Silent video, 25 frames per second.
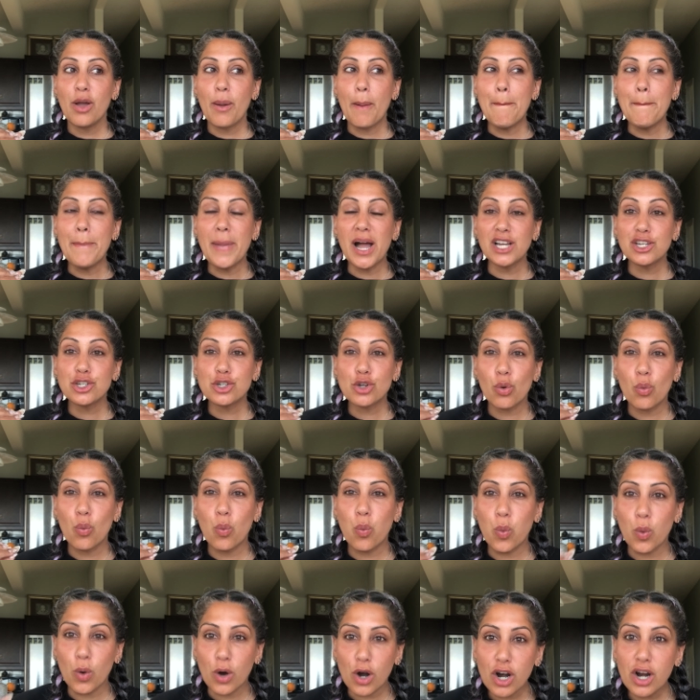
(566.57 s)
much
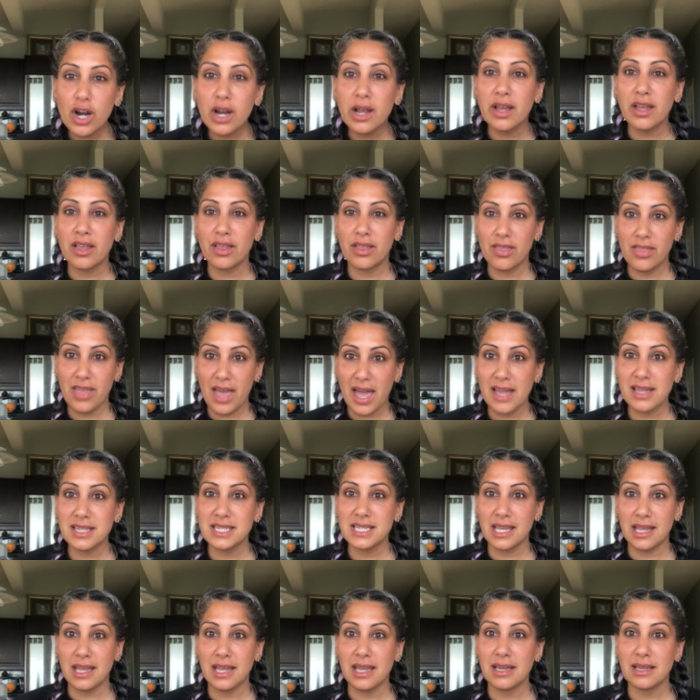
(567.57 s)
work that
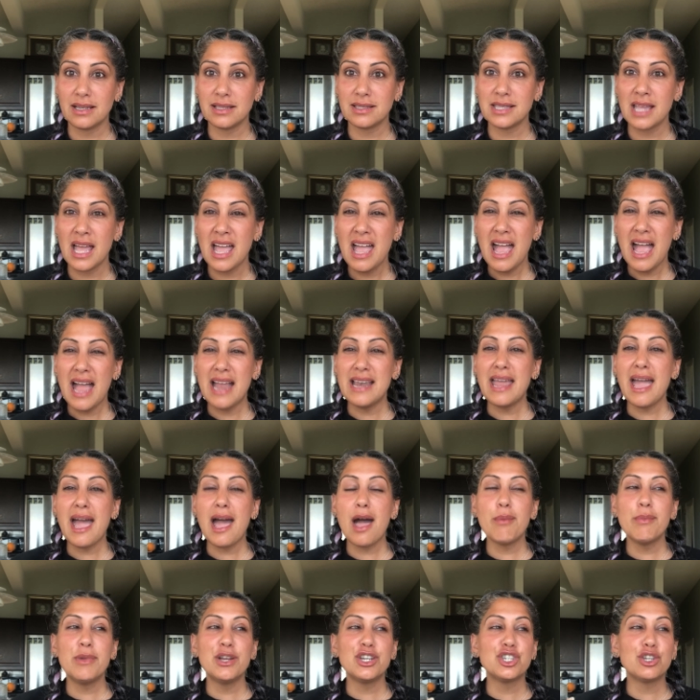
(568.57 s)
takes and
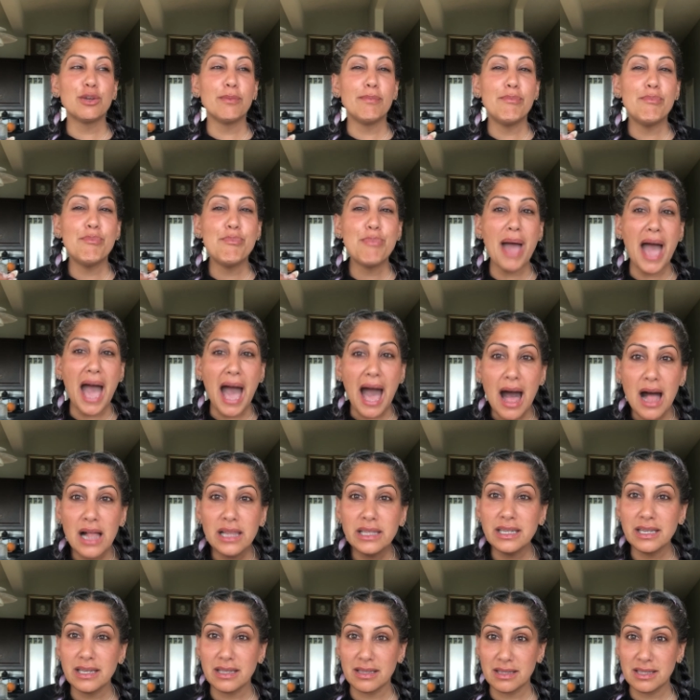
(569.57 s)
how much
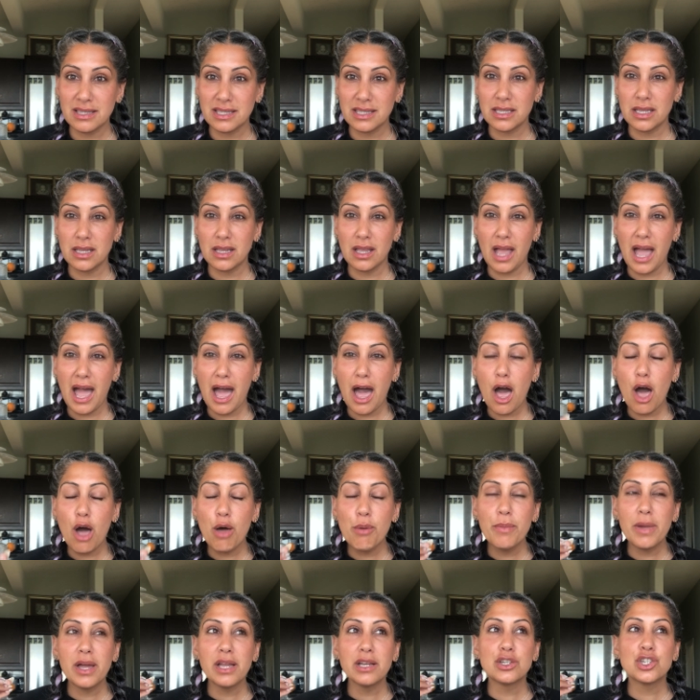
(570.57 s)
balance, how
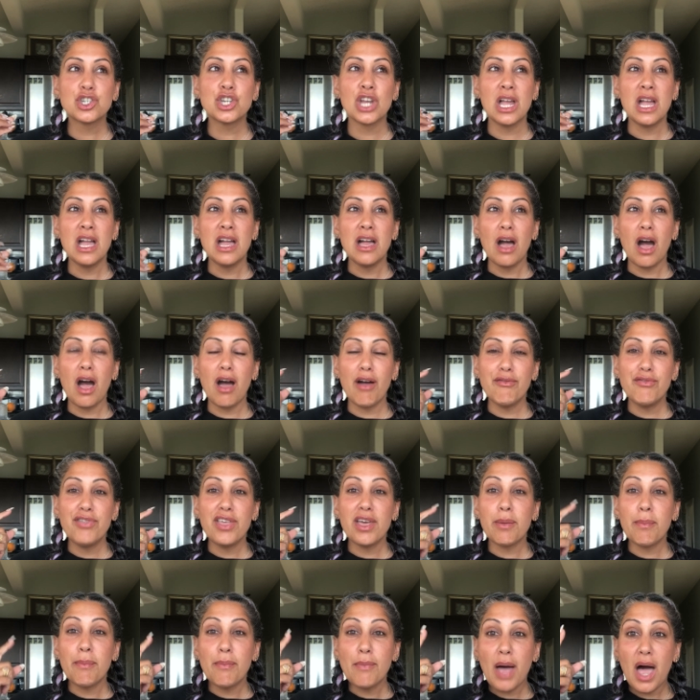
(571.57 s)
much of
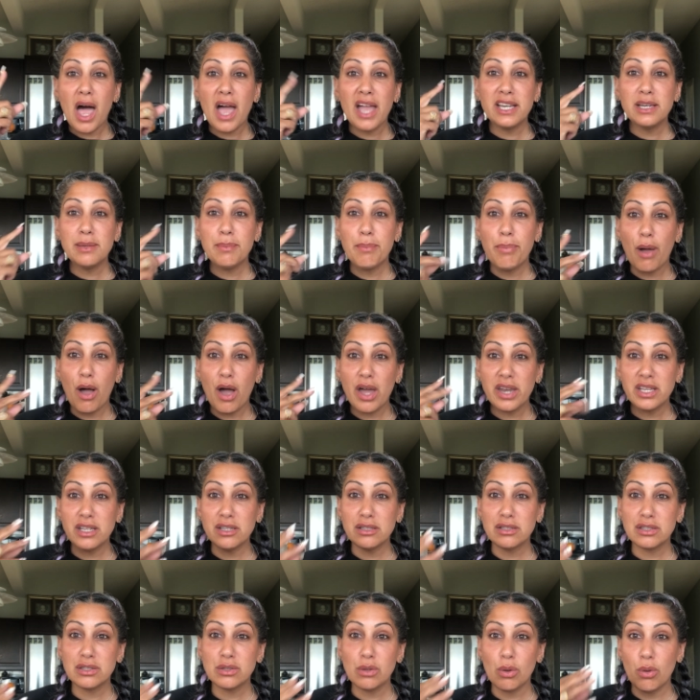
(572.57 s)
the mind body
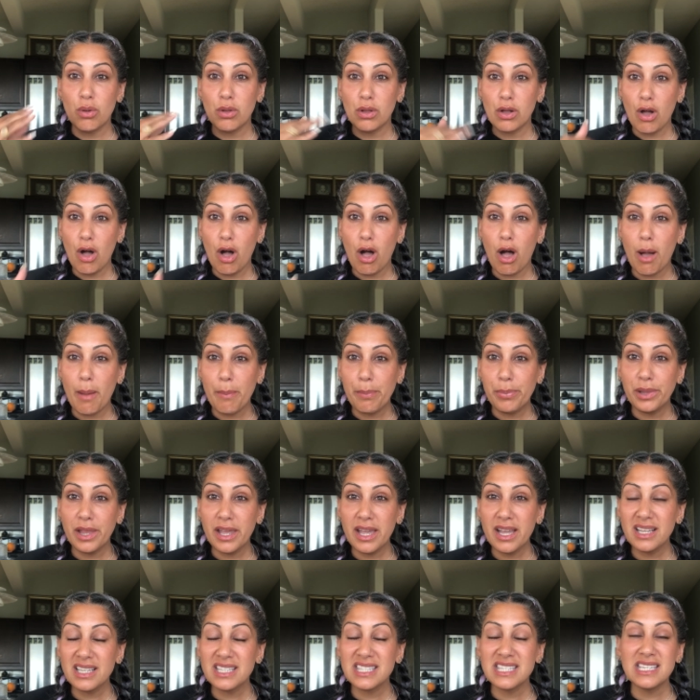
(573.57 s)
soul
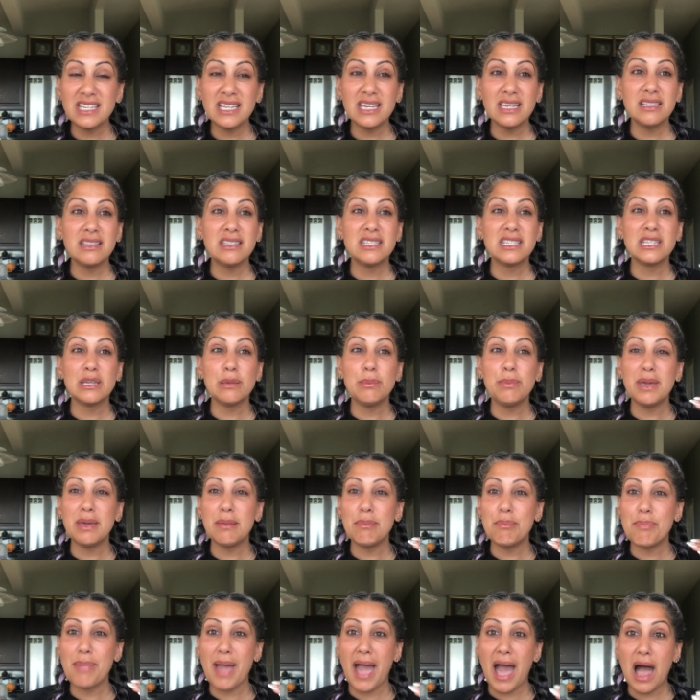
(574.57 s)
complex needs to be
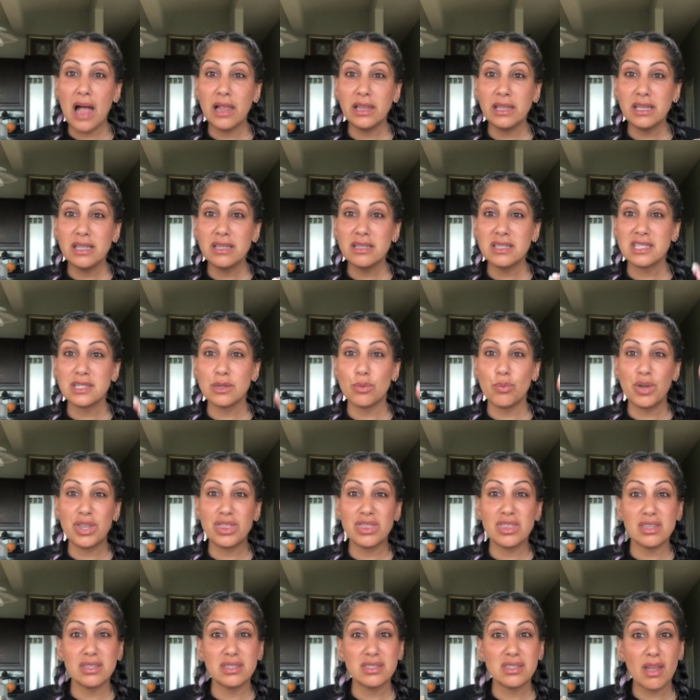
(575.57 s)
balanced
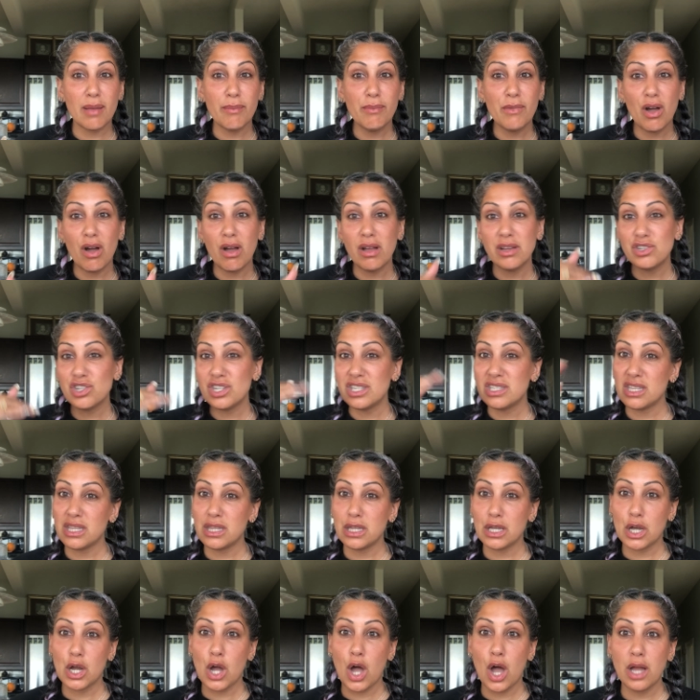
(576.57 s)
with the subconscious
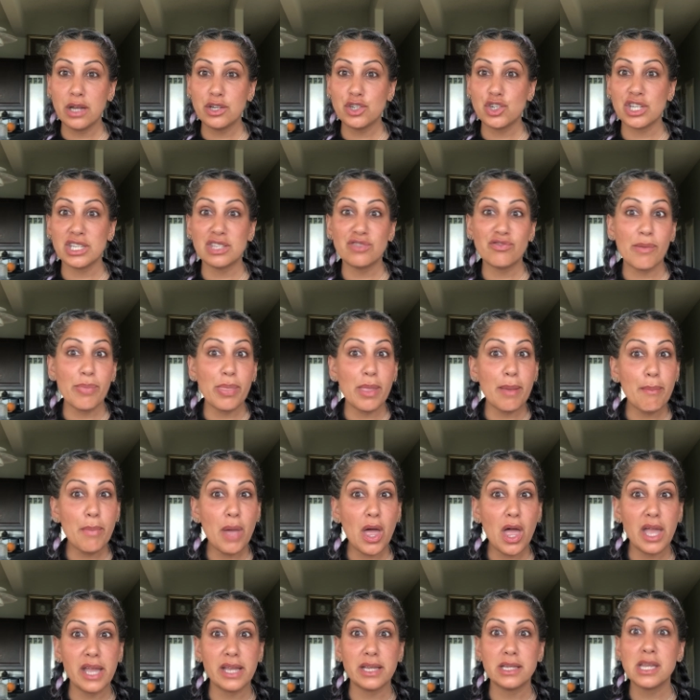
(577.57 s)
and the conscious from the
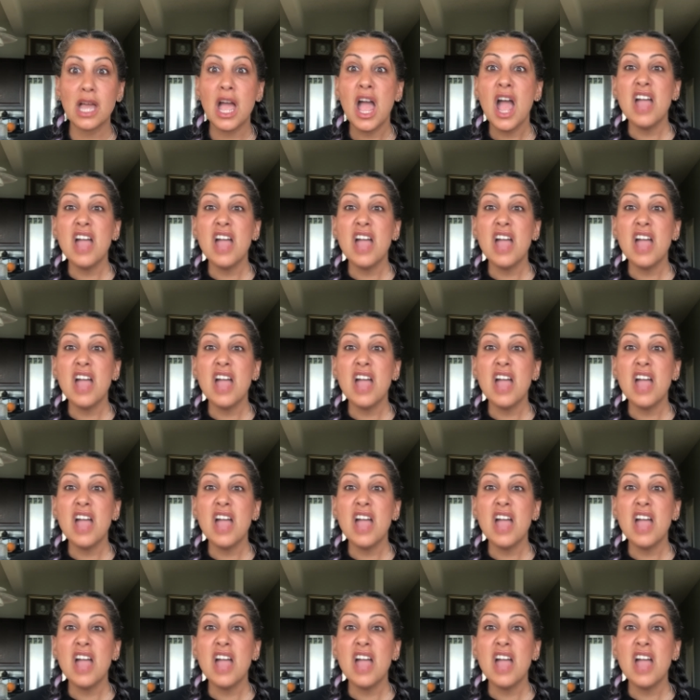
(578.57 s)
mind